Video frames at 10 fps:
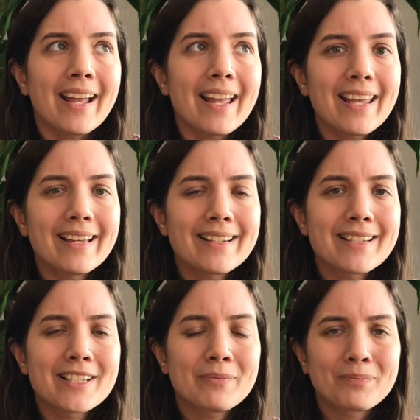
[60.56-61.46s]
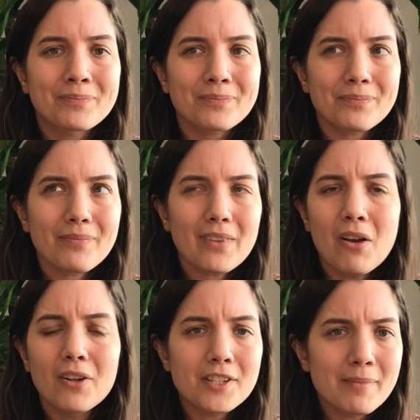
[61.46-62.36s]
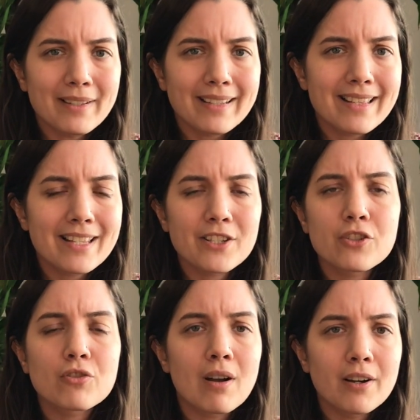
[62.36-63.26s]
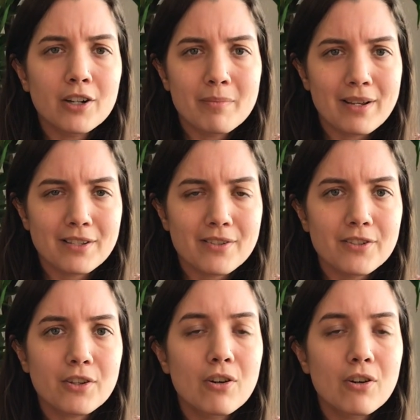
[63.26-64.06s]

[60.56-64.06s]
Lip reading: And ultimately, these stronger muscles